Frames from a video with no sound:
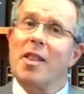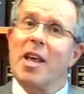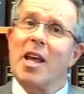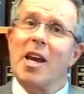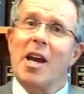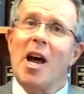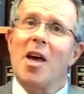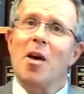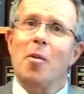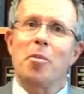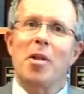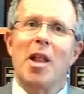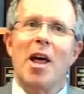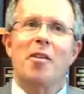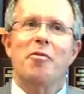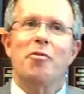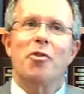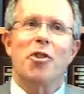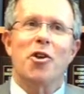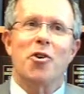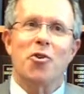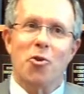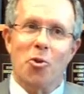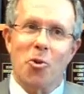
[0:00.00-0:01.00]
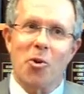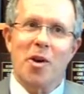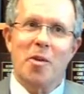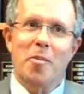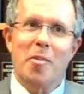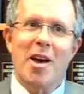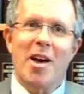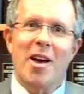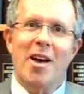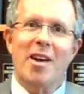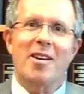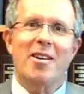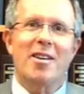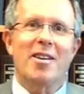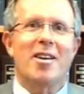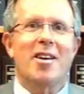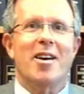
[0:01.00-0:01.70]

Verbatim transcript: can I apply for the DREAM Act?